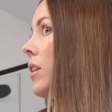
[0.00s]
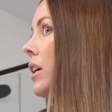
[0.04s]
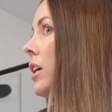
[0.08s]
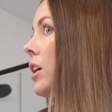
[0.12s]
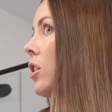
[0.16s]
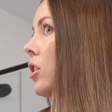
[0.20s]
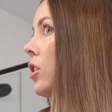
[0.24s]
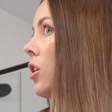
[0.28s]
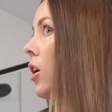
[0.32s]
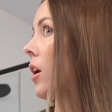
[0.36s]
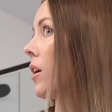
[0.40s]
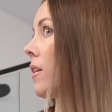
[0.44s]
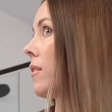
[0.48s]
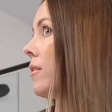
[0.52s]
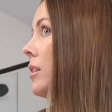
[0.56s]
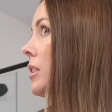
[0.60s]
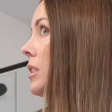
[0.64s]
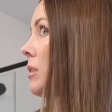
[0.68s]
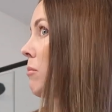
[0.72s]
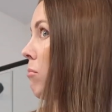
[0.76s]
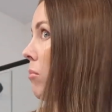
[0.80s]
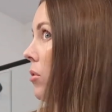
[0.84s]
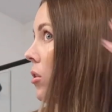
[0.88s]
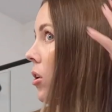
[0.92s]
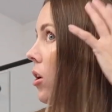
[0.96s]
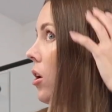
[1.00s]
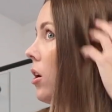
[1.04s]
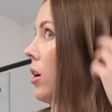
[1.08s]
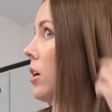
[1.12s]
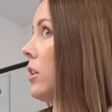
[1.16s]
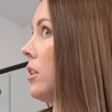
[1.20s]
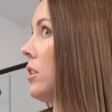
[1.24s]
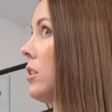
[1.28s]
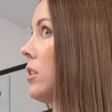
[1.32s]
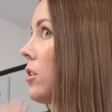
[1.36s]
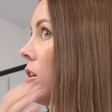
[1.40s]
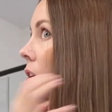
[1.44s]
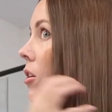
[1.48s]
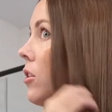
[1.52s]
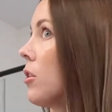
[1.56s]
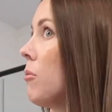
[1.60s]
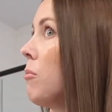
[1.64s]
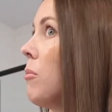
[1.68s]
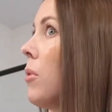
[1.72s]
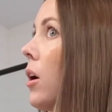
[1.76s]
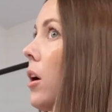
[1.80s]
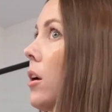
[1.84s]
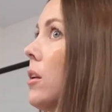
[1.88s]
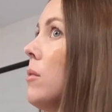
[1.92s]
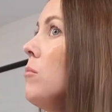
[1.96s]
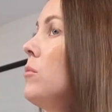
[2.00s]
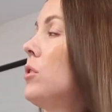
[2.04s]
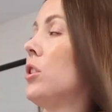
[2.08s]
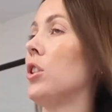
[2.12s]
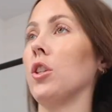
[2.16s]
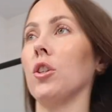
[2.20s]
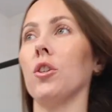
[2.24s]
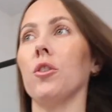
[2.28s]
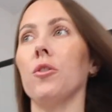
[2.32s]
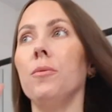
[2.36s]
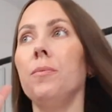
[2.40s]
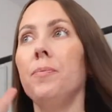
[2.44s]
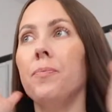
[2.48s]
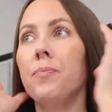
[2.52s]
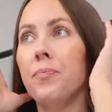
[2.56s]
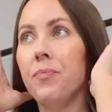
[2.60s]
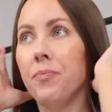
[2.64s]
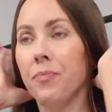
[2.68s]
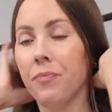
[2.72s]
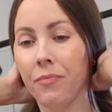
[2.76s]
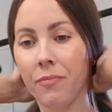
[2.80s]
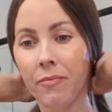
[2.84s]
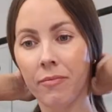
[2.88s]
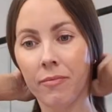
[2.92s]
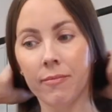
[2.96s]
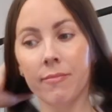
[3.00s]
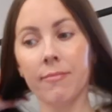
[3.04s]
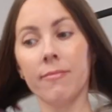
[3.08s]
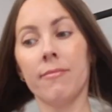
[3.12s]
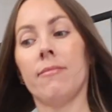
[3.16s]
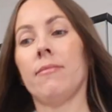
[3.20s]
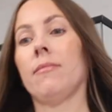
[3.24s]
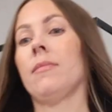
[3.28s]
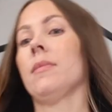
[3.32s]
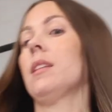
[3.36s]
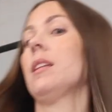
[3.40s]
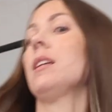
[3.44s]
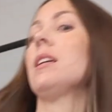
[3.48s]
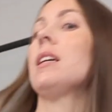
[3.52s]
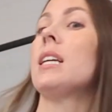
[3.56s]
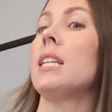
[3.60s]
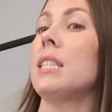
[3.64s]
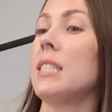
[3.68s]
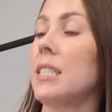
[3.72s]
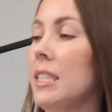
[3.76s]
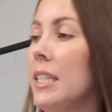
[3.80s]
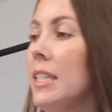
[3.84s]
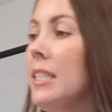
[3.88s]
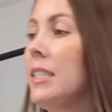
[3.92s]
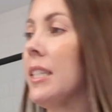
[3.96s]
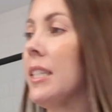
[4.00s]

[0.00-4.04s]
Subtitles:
like a lot of this blonde on the bottom too. It's an